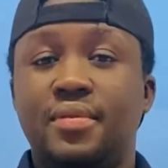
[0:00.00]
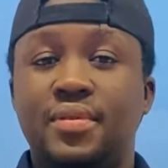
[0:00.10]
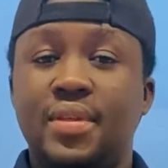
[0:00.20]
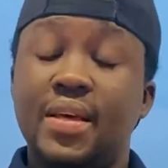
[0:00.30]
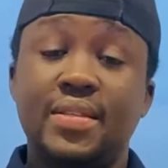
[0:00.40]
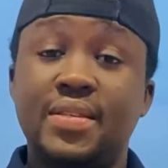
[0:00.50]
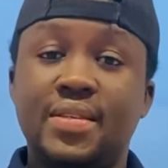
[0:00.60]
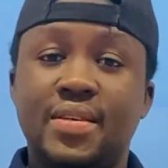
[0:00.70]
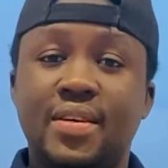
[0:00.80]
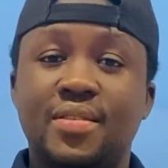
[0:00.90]
30
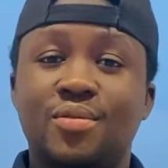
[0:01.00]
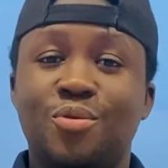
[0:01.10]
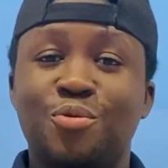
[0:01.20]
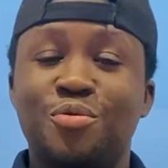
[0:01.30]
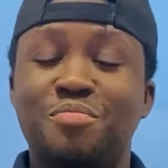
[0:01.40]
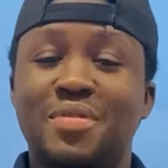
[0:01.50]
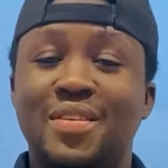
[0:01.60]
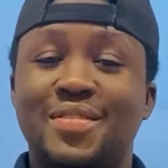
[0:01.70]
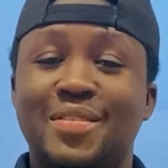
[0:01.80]
years old, but